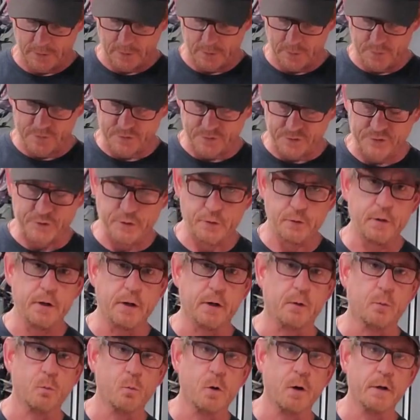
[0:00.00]
there's just two
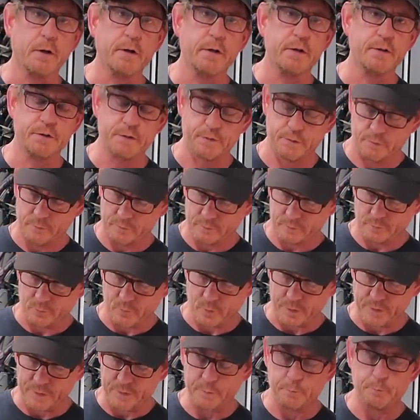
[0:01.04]
here. One is
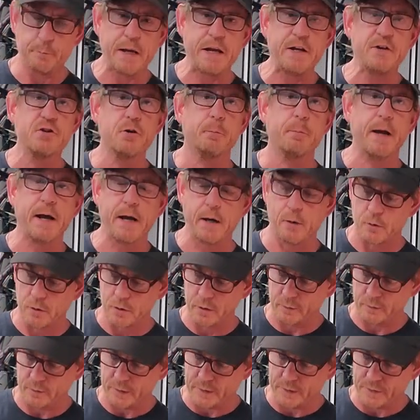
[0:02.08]
major
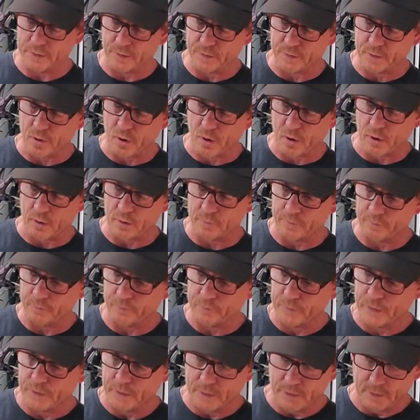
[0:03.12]
power into the car,
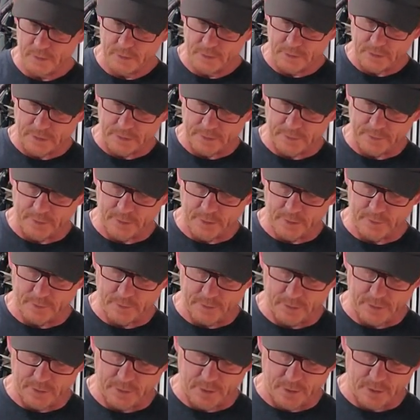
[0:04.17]
and then
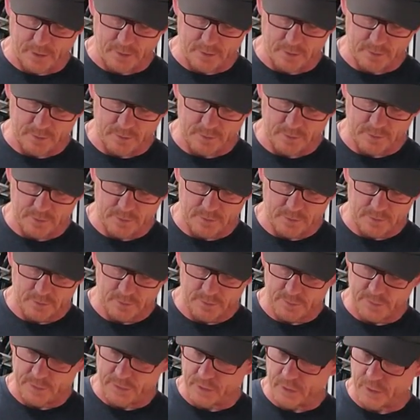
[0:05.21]

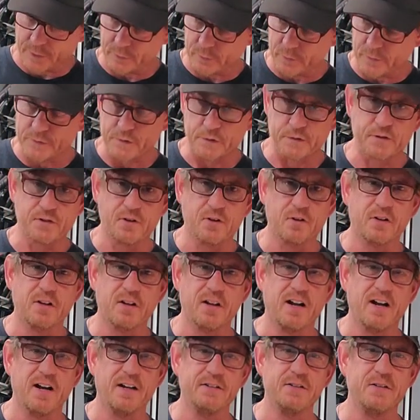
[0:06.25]
the other is a
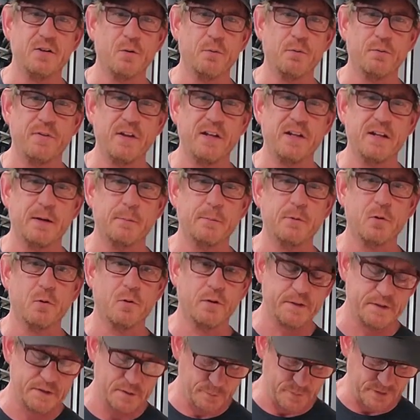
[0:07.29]
circuit I don't think I'm
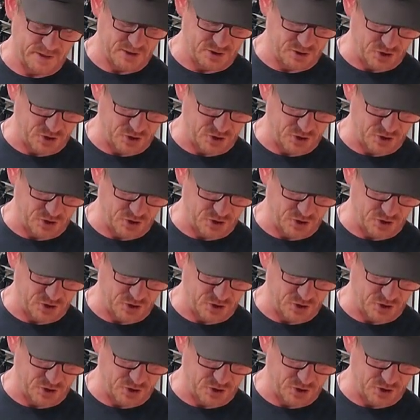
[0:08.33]
going to be